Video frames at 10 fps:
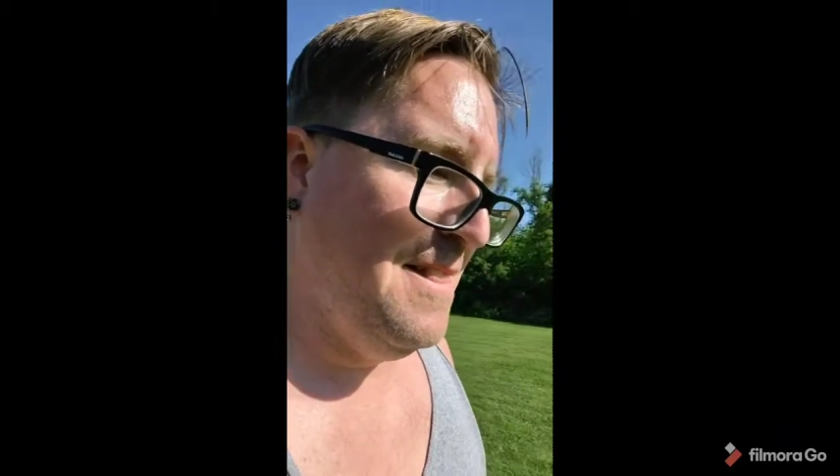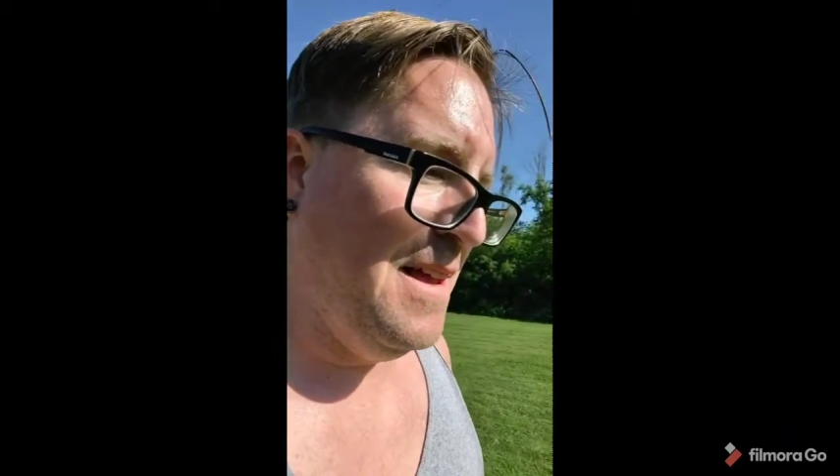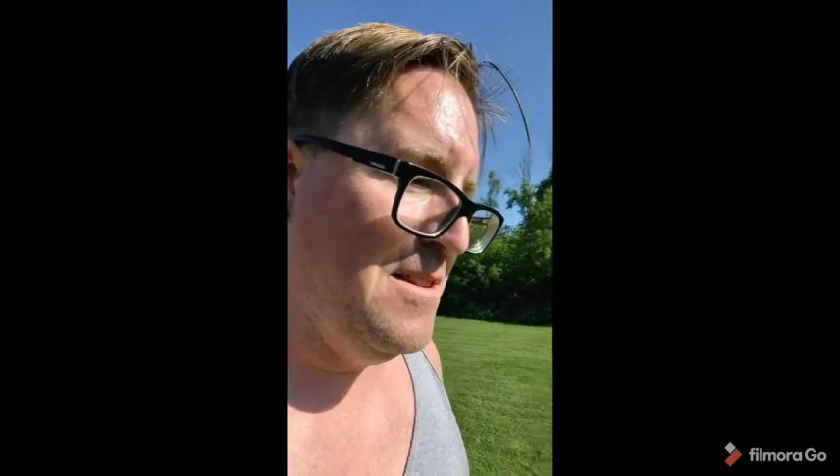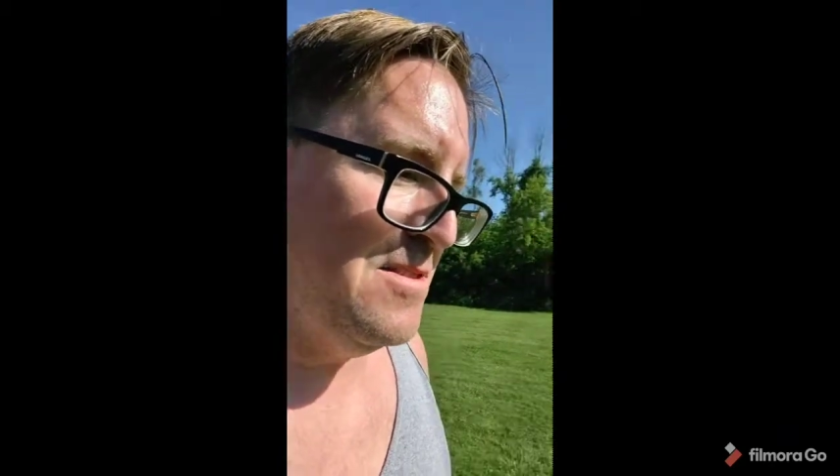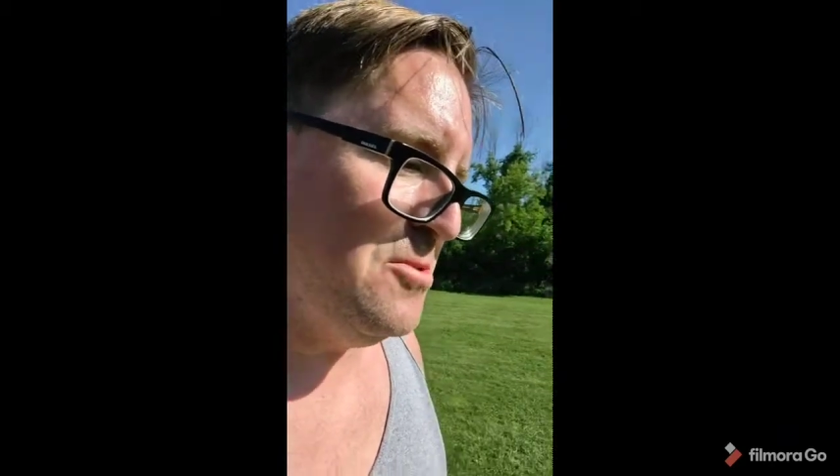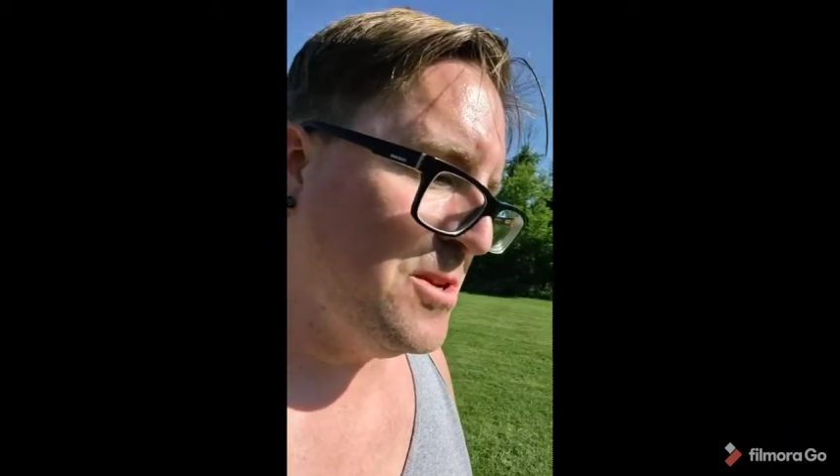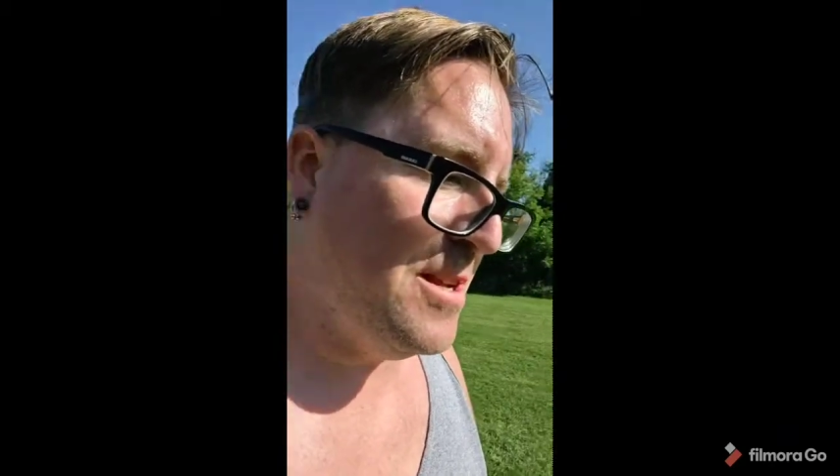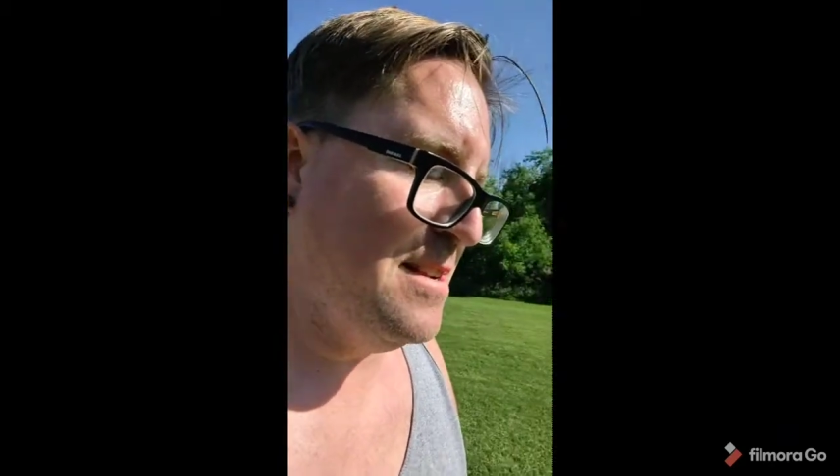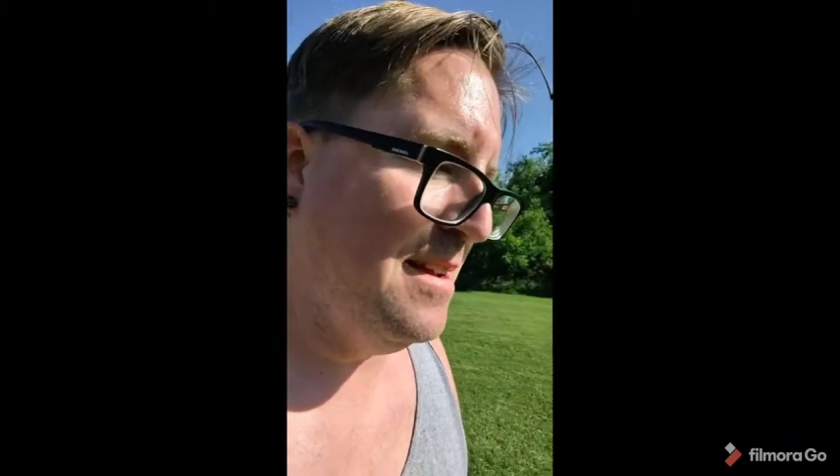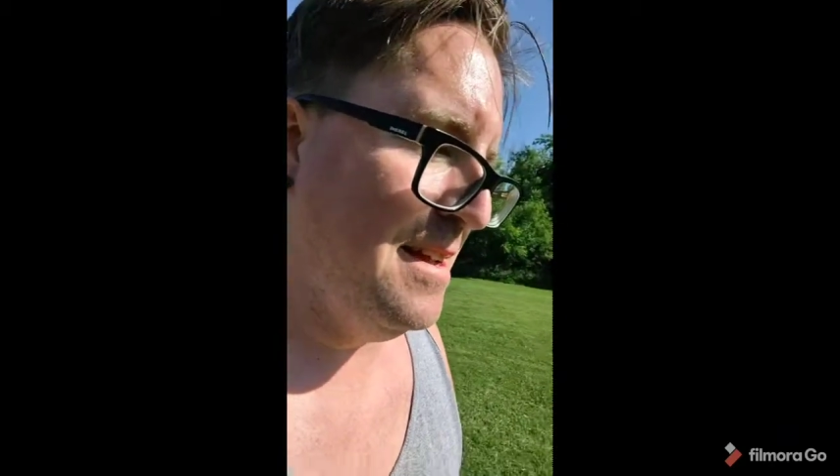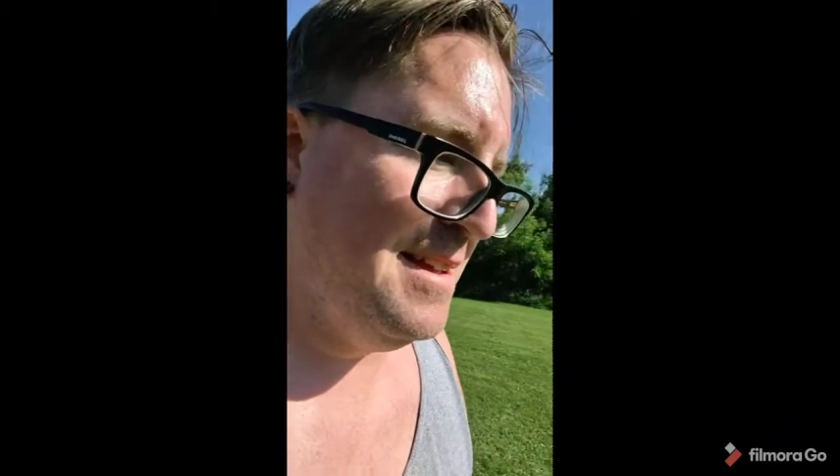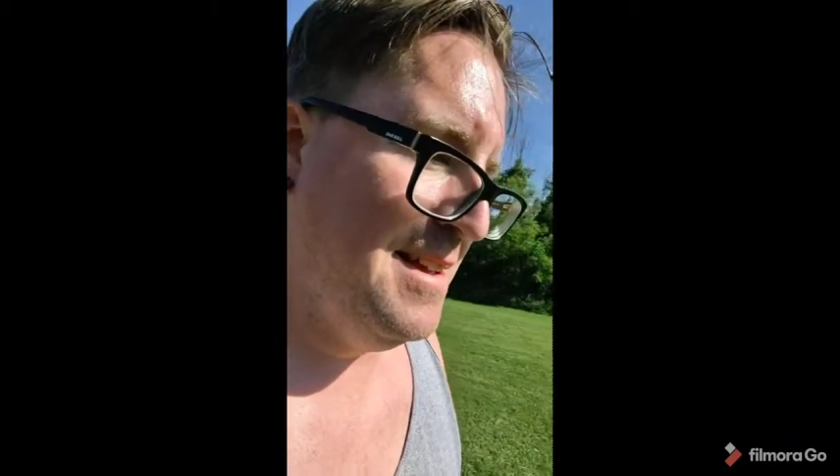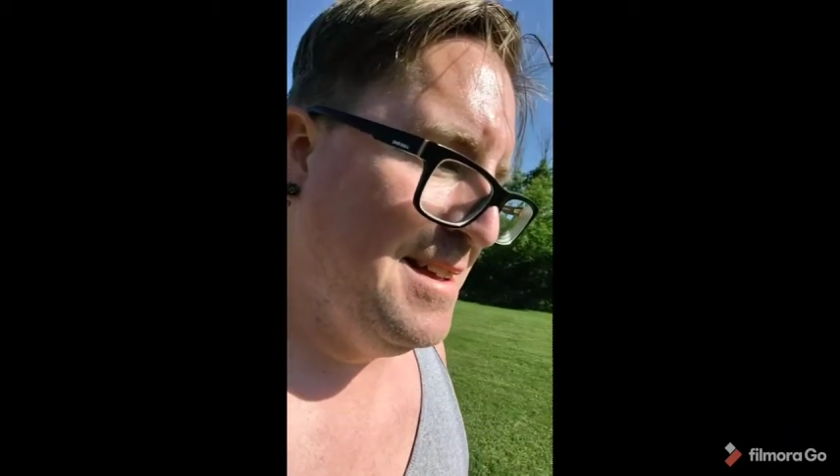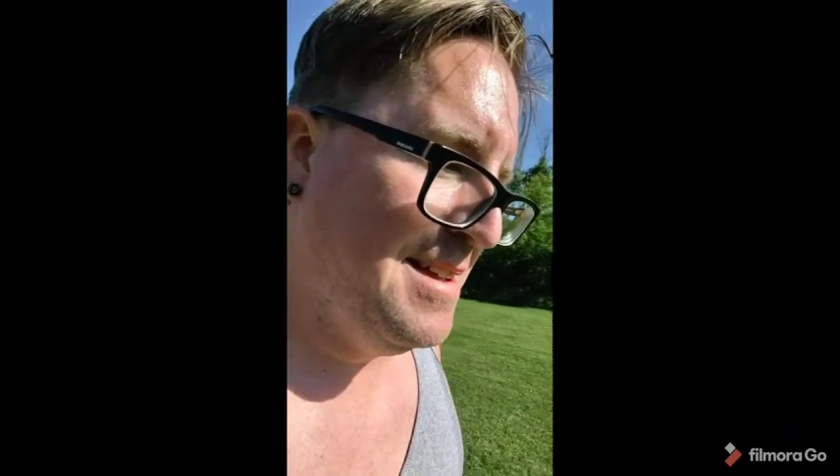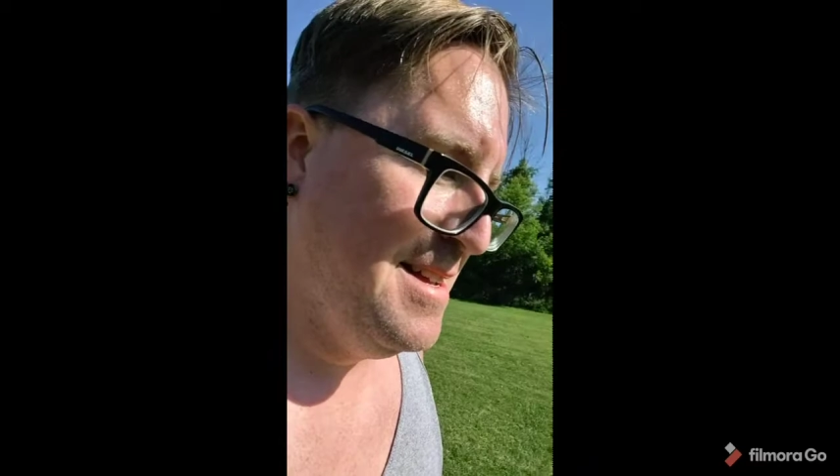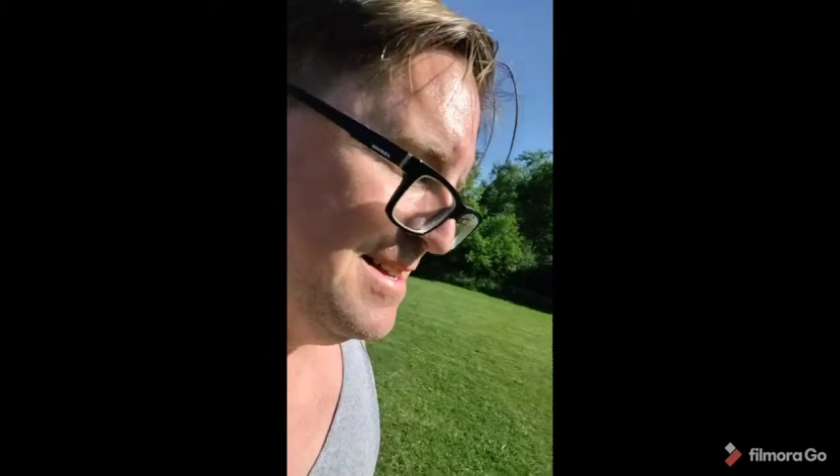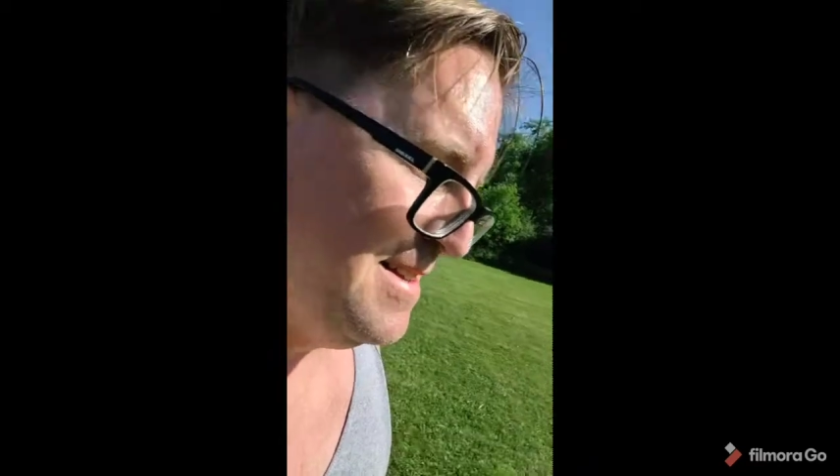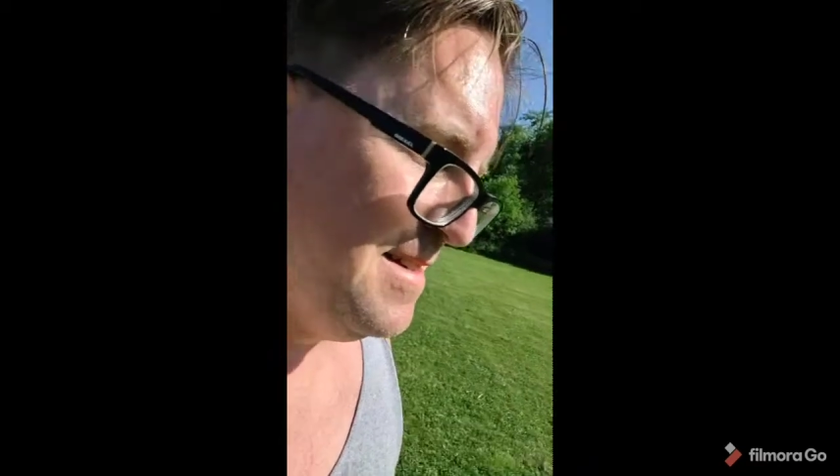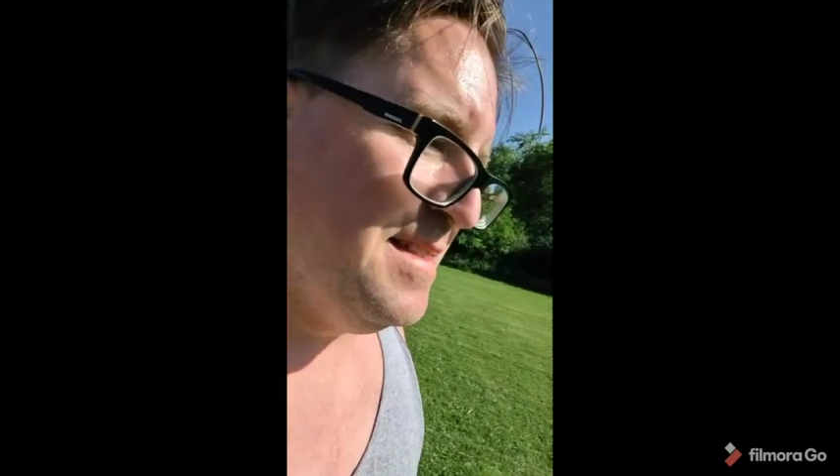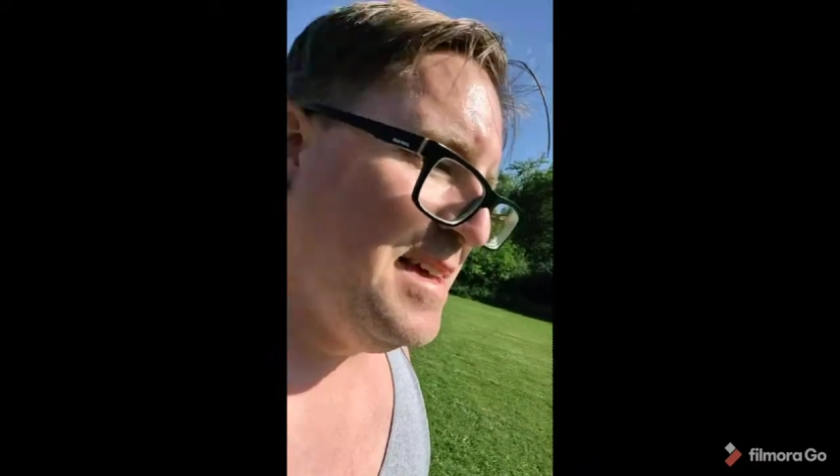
and doing it and